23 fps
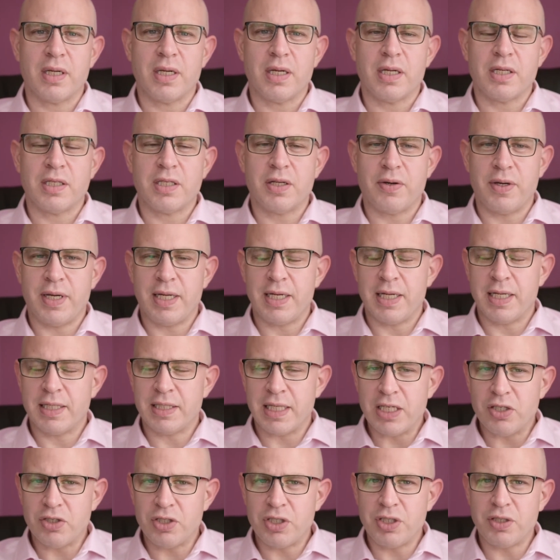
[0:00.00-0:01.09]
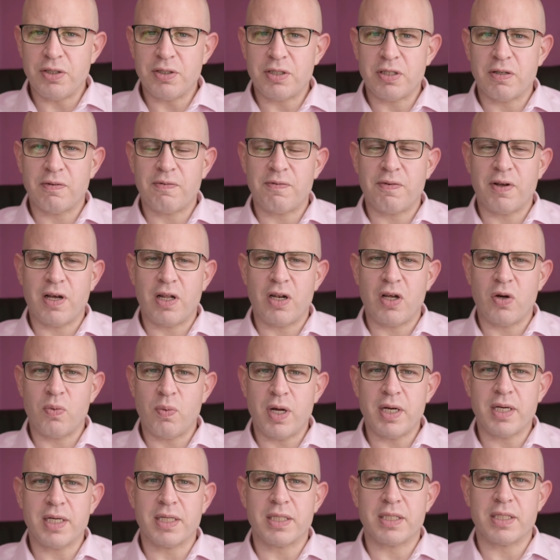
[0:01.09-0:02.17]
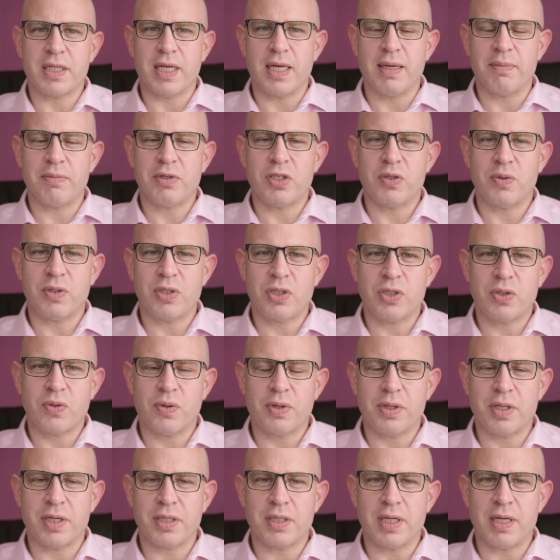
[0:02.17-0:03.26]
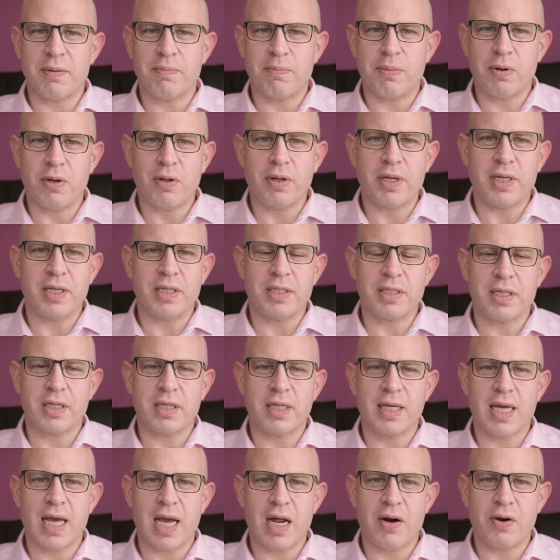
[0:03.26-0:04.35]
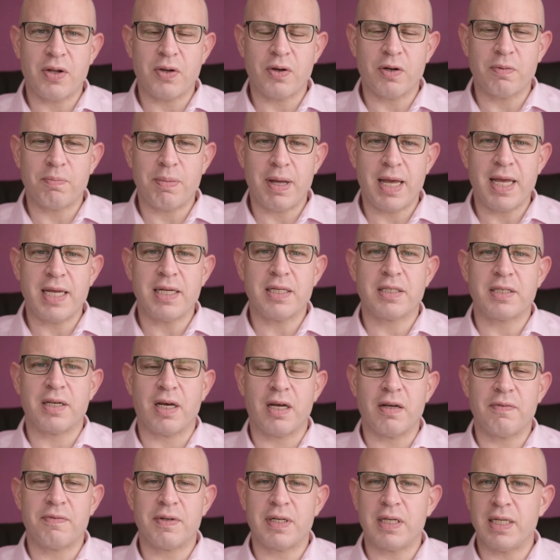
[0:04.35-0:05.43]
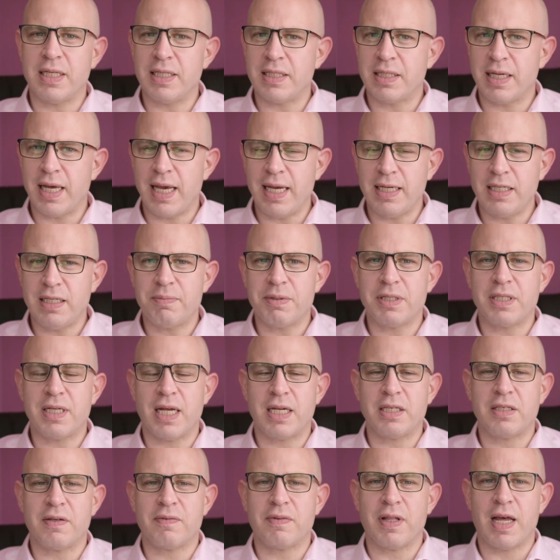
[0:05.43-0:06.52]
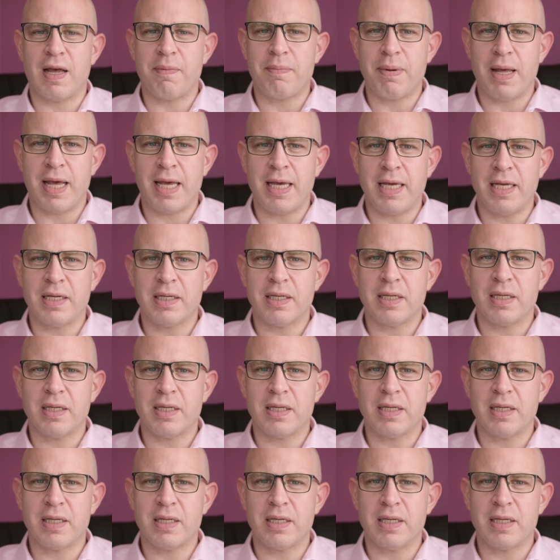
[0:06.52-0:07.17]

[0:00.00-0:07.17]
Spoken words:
so it has introduced the furloughed workers scheme to ensure that employers can carry on paying staff at least 80% of their pay,